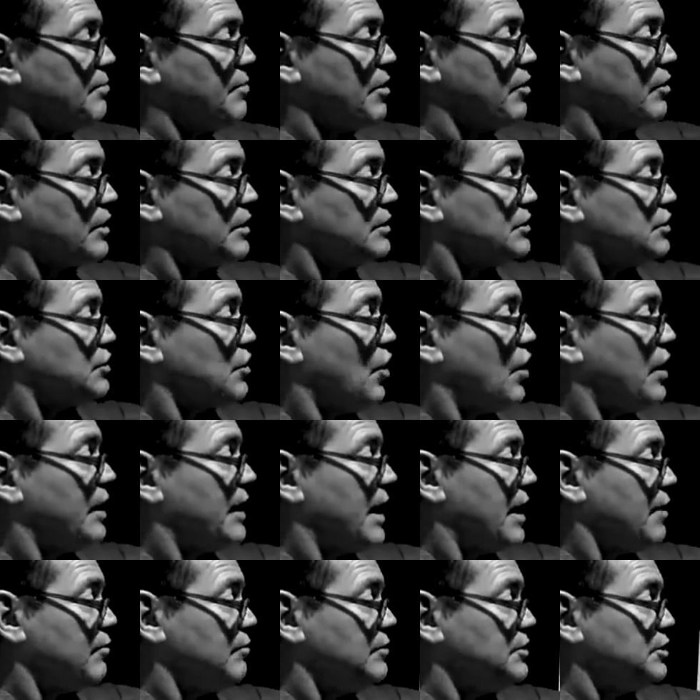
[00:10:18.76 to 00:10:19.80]
American Sign
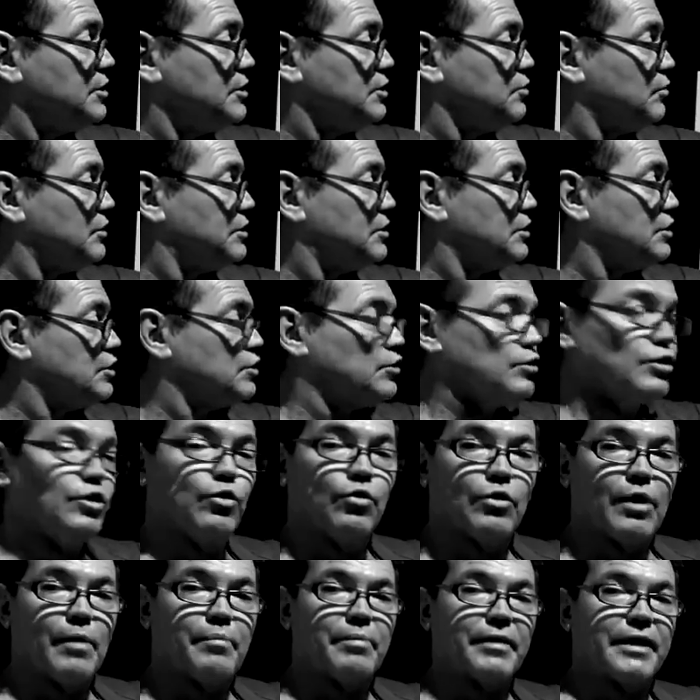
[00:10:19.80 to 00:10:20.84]
Language, which is the
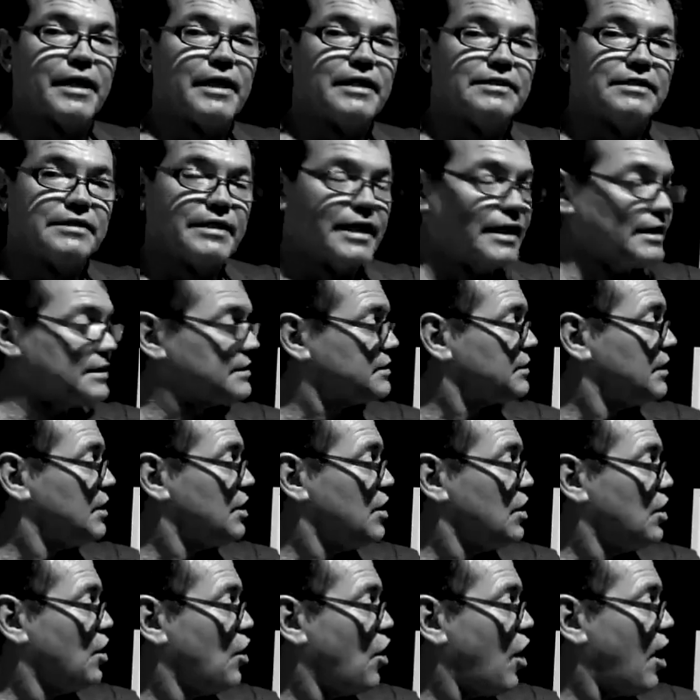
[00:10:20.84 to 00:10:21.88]
all uppercase text,
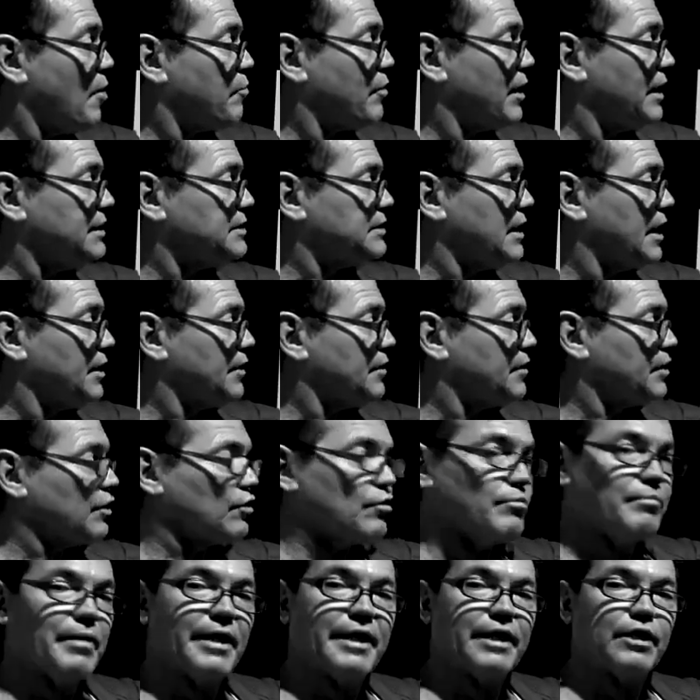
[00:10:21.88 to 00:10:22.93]
operates under the
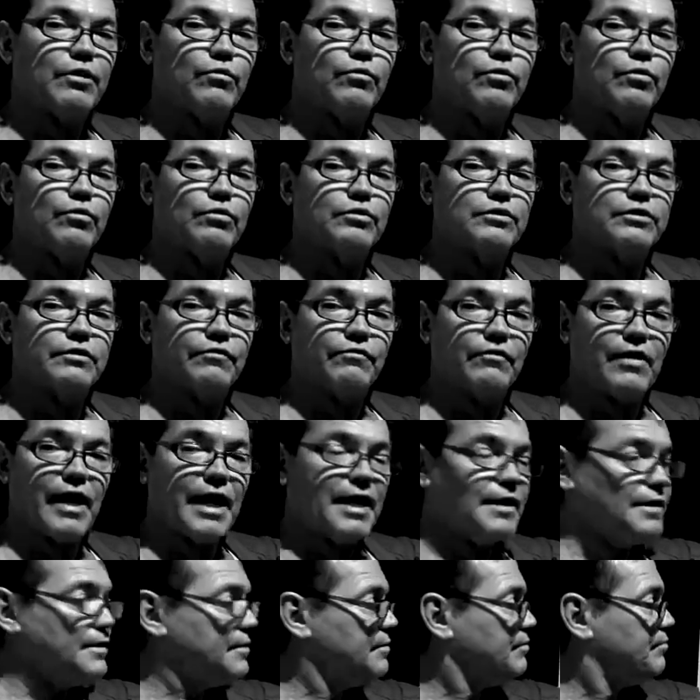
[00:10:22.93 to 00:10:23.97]
grammatical rules of
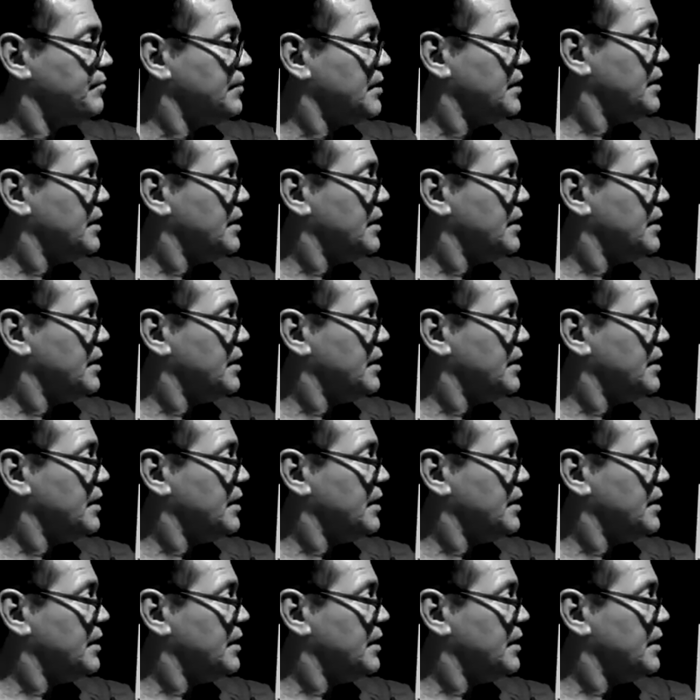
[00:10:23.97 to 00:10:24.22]
Latin,